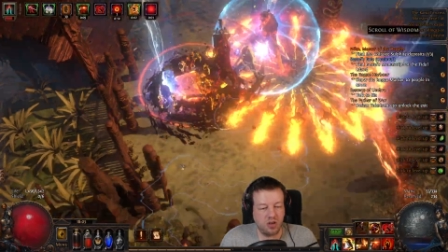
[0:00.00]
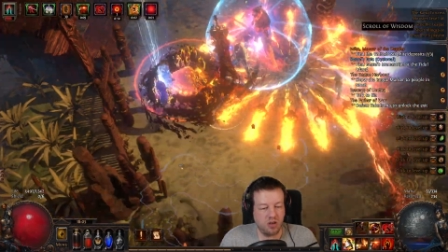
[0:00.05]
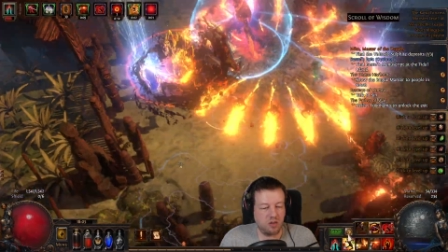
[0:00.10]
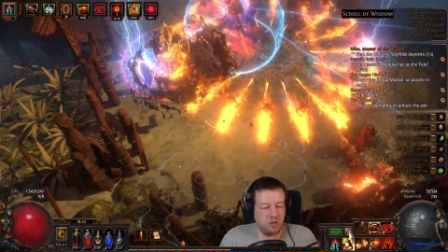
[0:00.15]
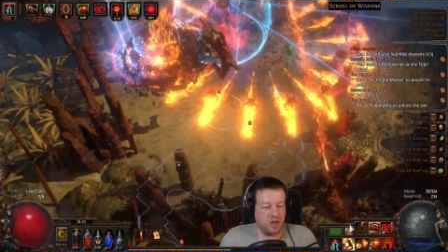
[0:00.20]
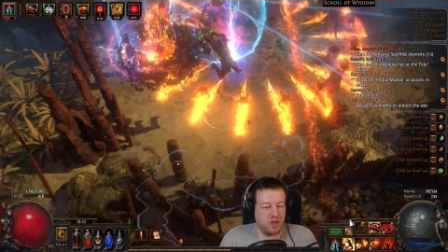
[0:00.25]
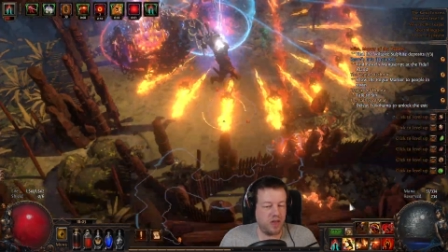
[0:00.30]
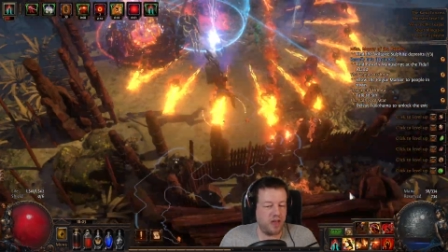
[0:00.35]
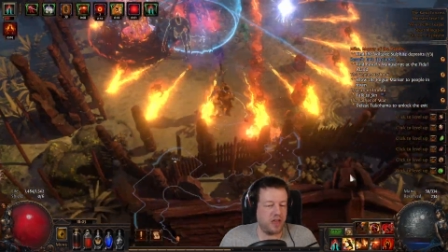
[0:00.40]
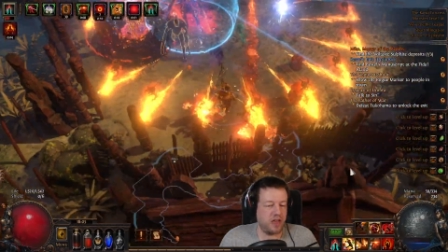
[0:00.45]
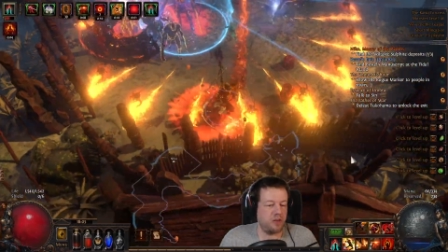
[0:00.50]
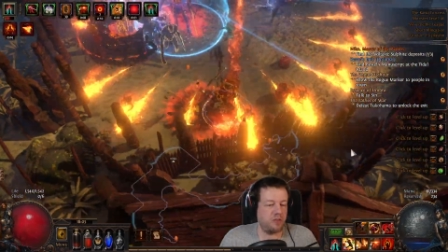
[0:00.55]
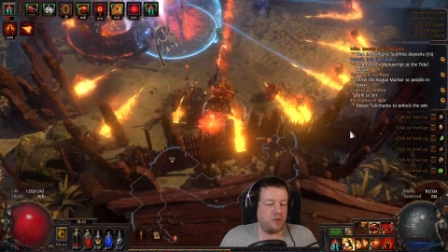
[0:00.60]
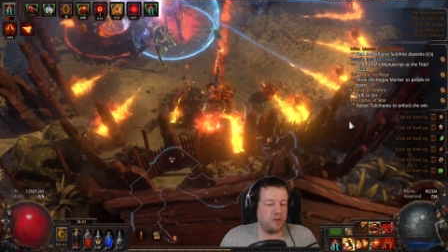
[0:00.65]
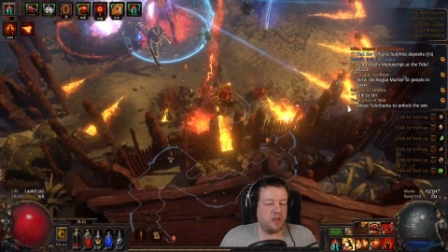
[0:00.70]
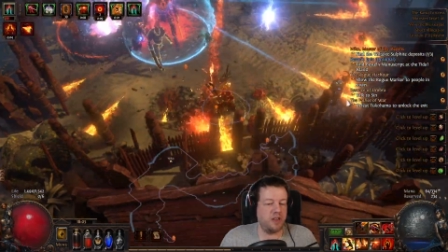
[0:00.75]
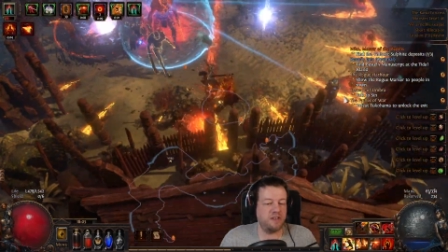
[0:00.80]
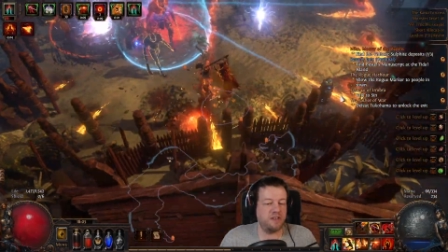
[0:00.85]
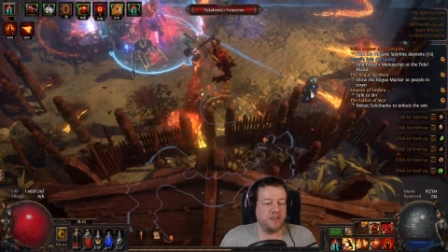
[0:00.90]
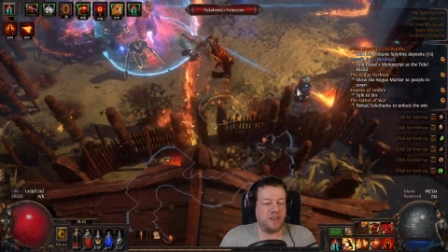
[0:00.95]
Okay, we
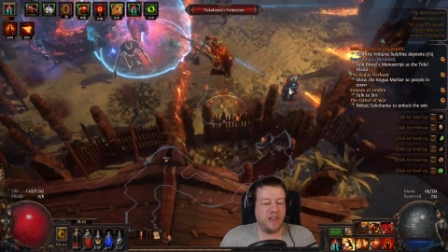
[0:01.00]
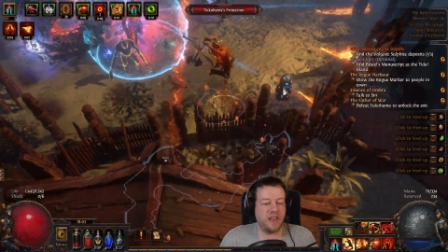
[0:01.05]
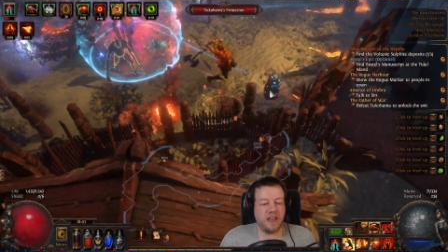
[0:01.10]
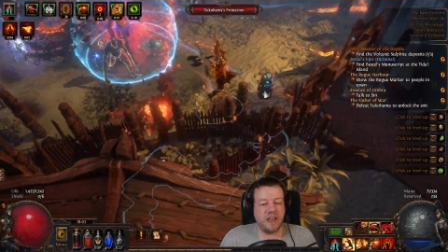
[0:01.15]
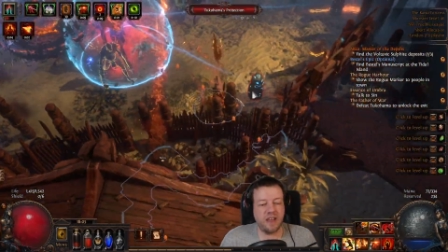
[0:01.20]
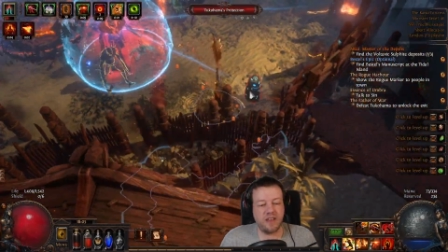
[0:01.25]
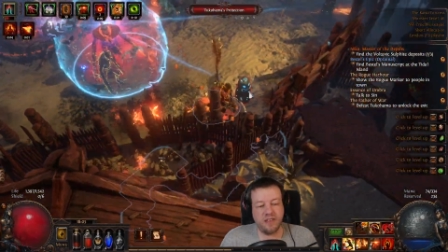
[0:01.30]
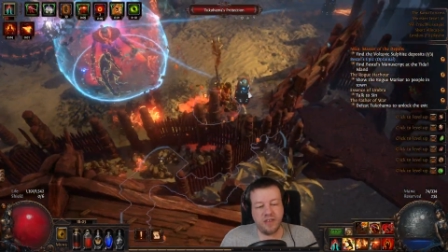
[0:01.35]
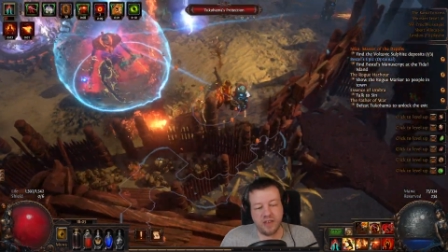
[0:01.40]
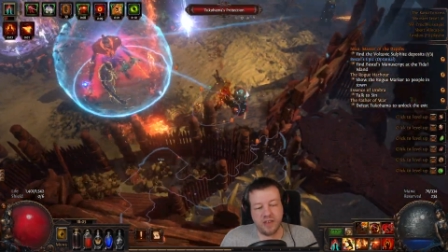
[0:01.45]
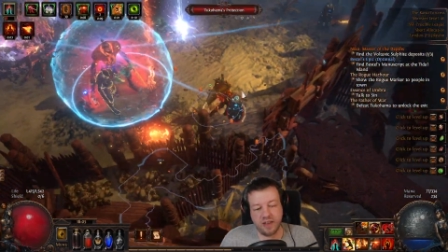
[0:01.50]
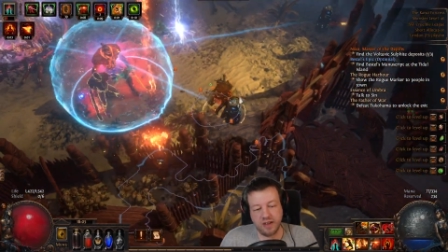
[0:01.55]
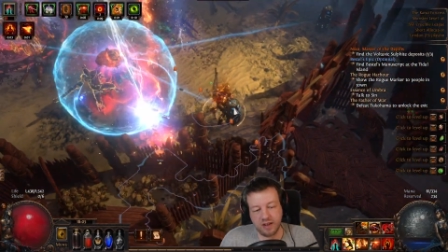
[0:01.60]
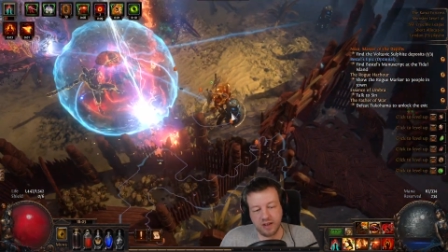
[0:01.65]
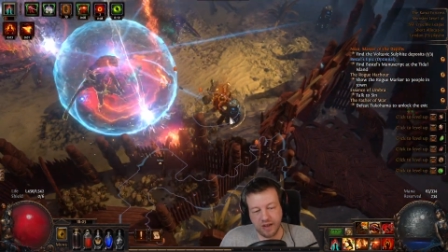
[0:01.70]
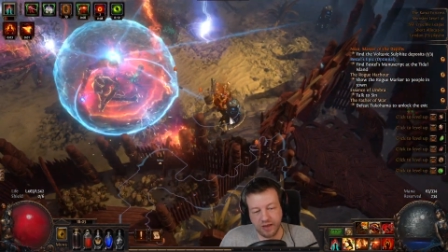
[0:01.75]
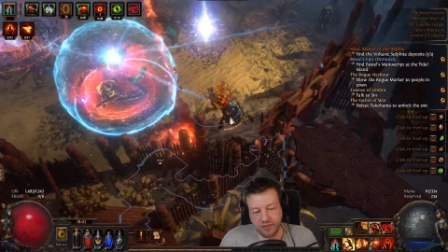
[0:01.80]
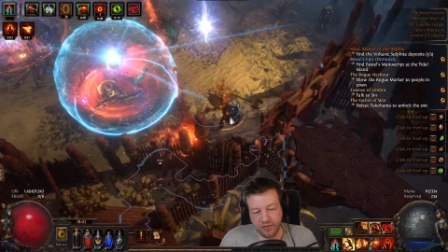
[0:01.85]
need to get out of there. Now,